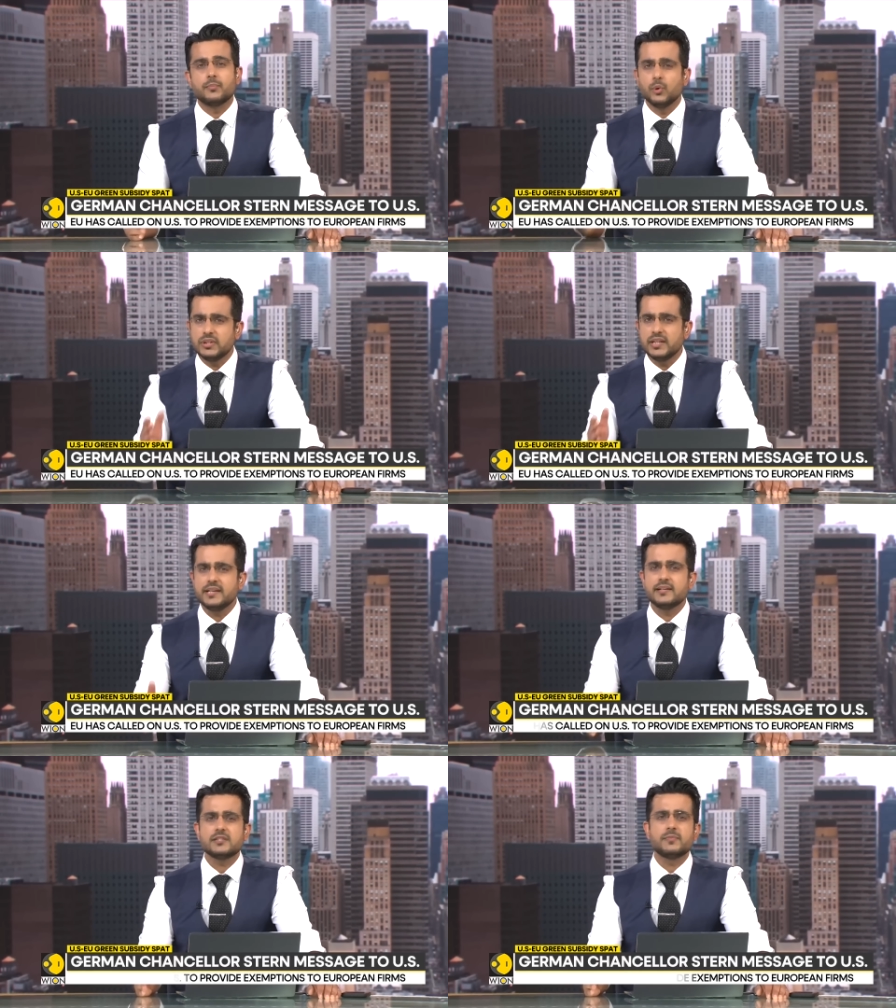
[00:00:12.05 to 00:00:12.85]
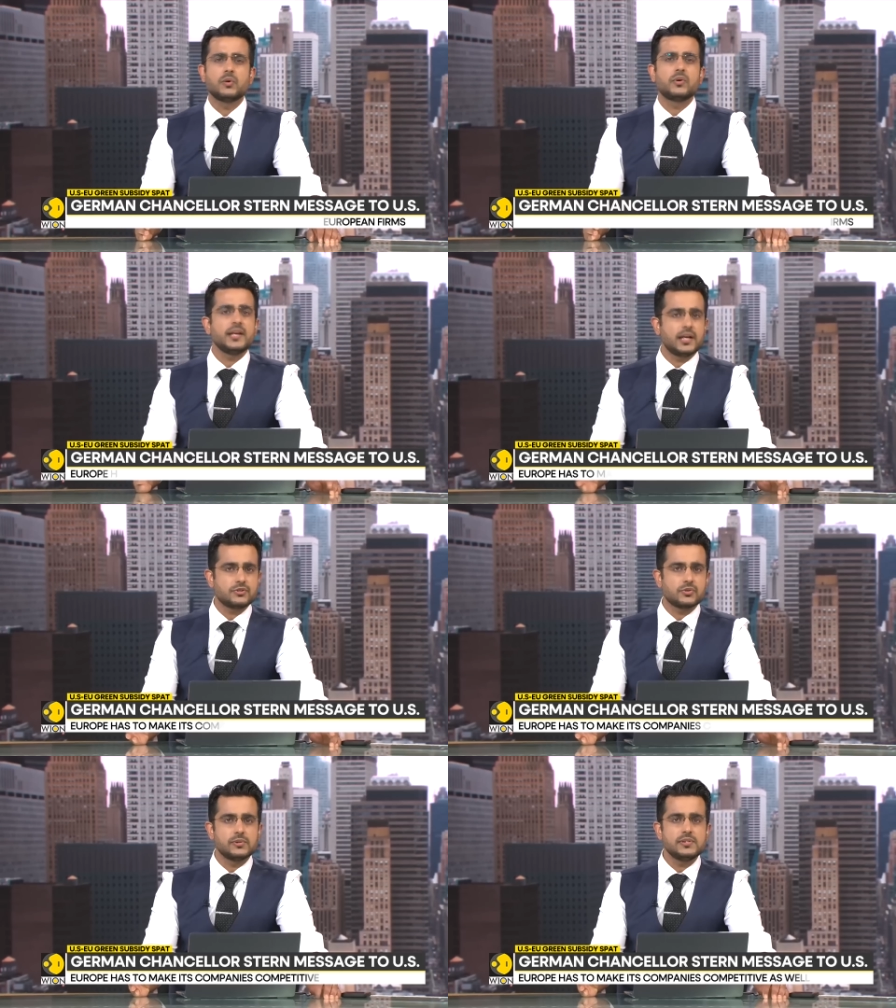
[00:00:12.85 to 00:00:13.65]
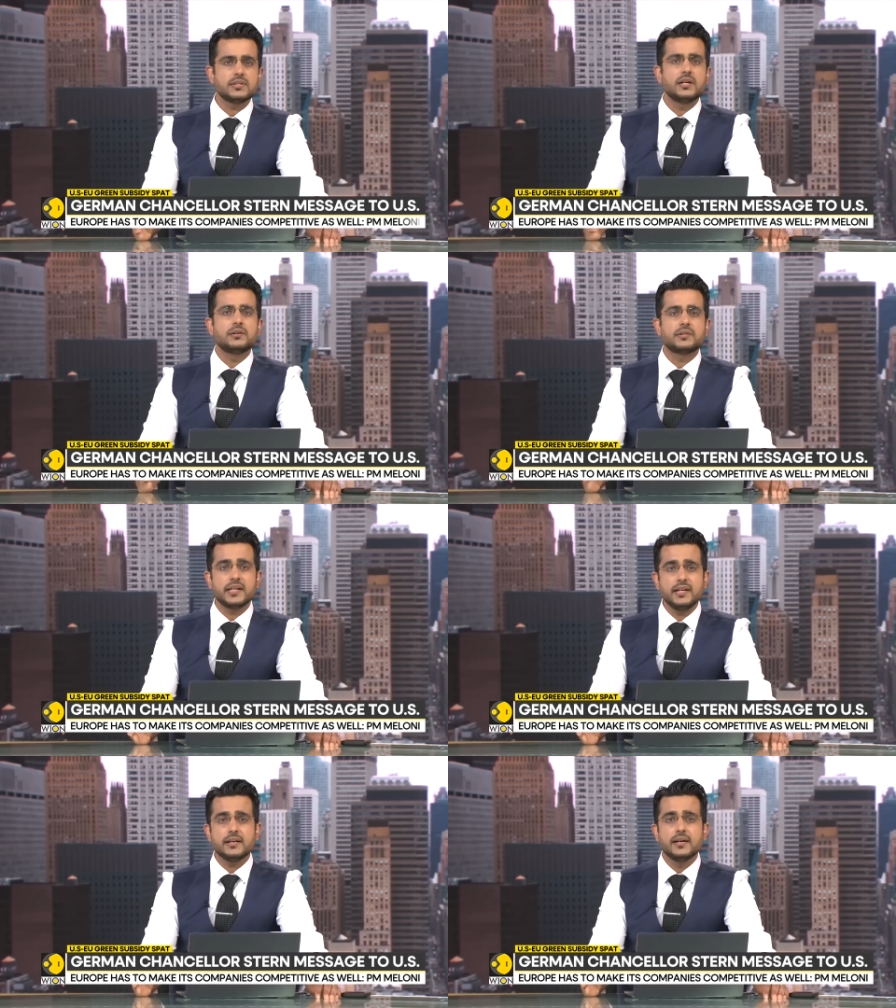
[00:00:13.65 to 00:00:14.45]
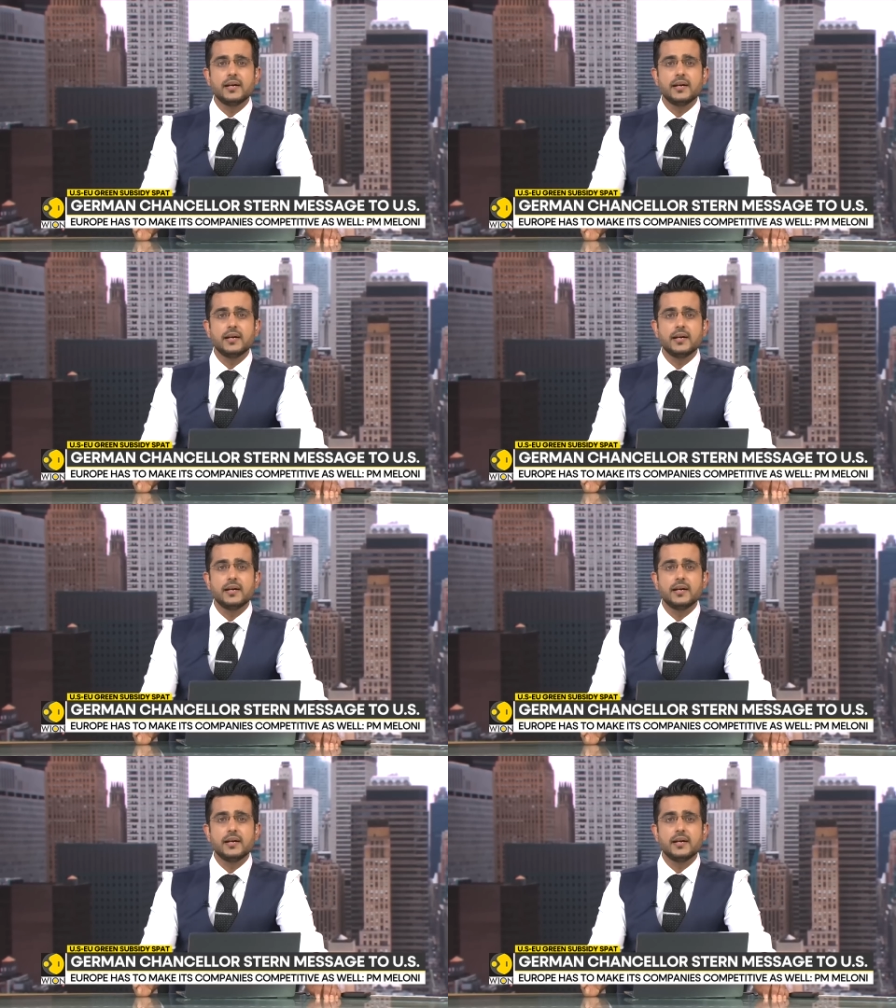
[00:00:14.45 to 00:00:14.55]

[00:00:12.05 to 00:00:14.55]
Both the leaders, Meloni and Scholz, agreed